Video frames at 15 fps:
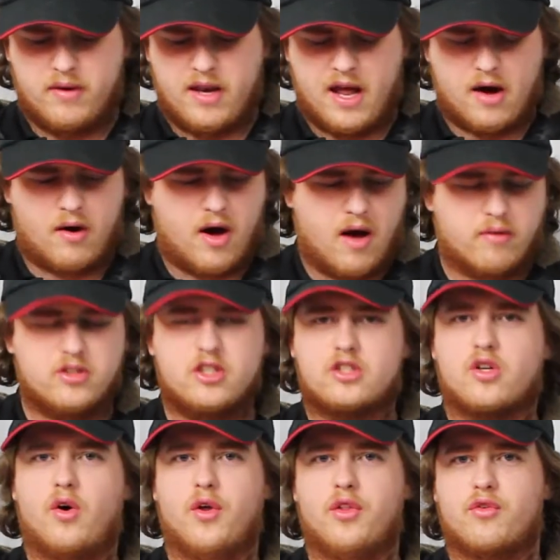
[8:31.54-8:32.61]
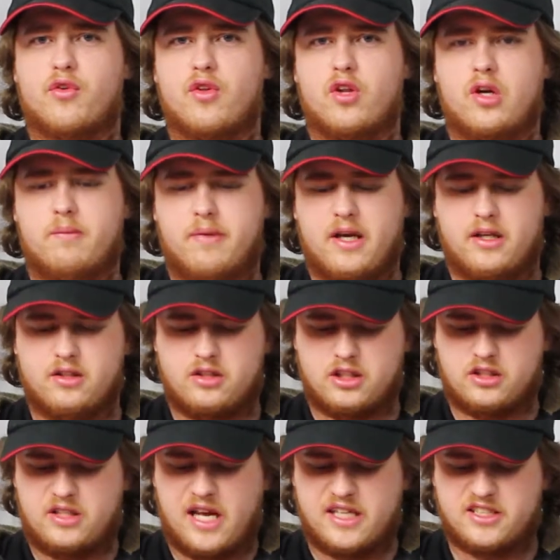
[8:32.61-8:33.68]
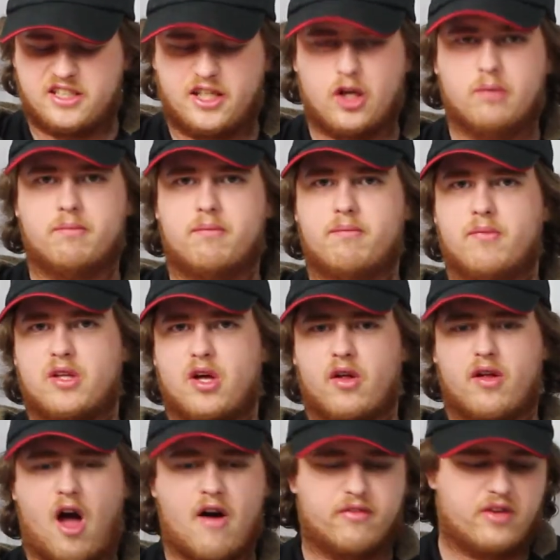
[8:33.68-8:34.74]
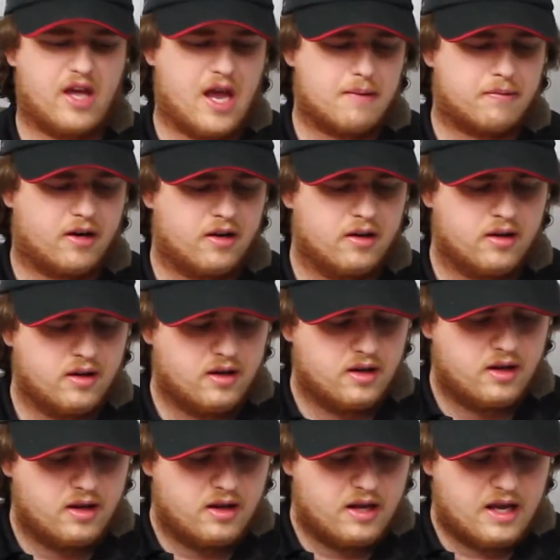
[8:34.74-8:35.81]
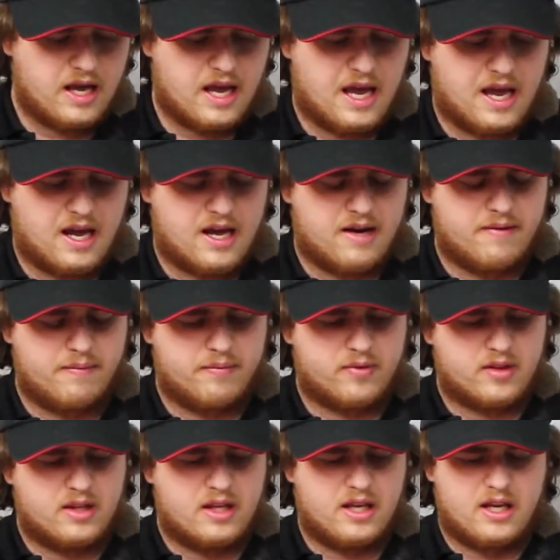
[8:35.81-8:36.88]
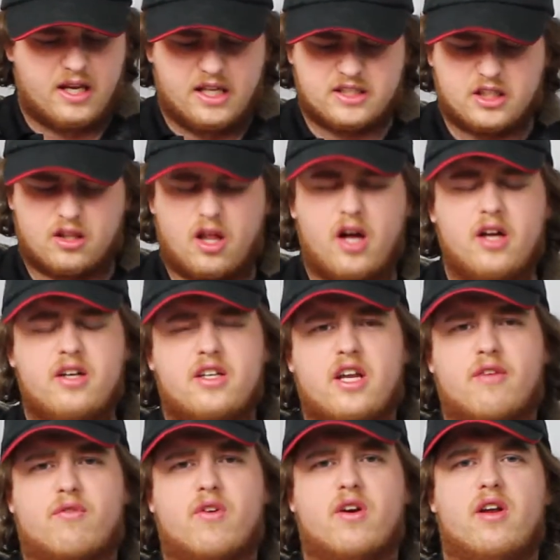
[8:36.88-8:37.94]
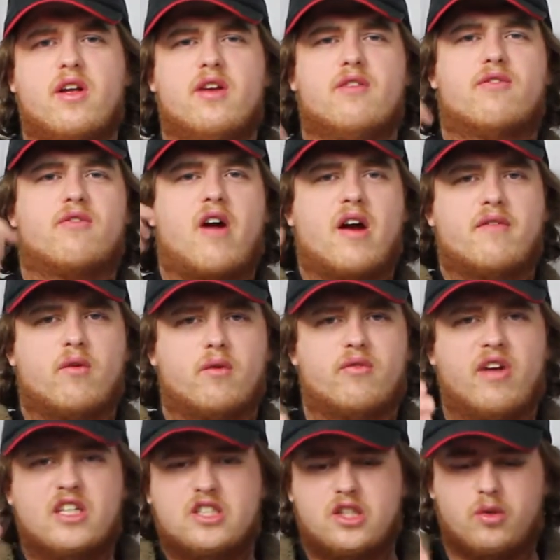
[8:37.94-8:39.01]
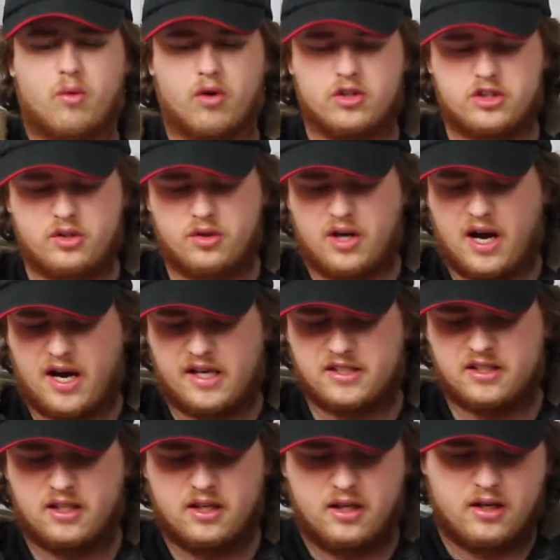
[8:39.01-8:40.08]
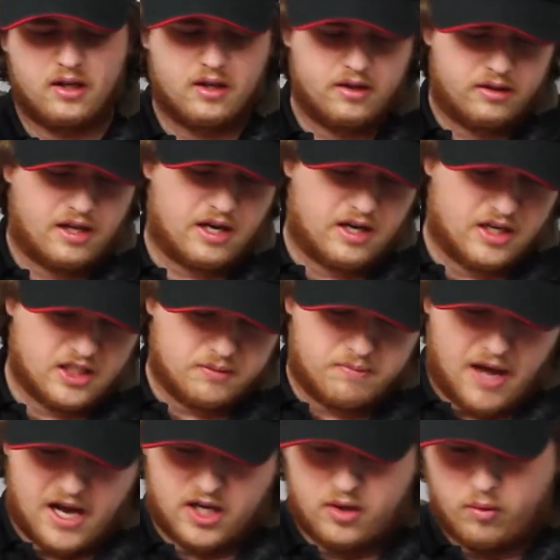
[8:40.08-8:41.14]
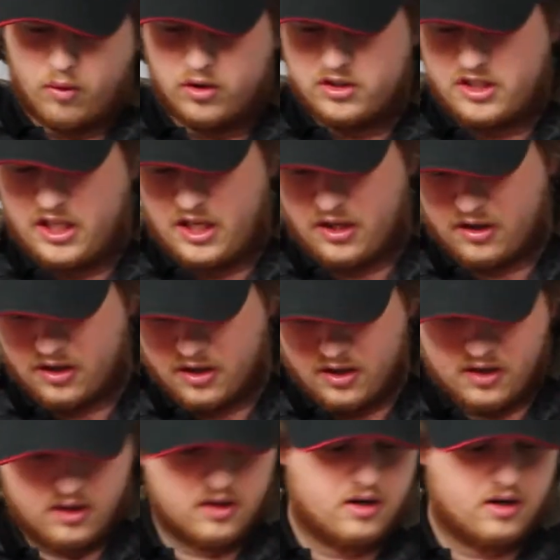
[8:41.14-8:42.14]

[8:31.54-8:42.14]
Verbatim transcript: Now, I was just going through a little bit, just testing it out with, off camera, and it's a lot different in front of it, facing towards you guys, than it is back towards here.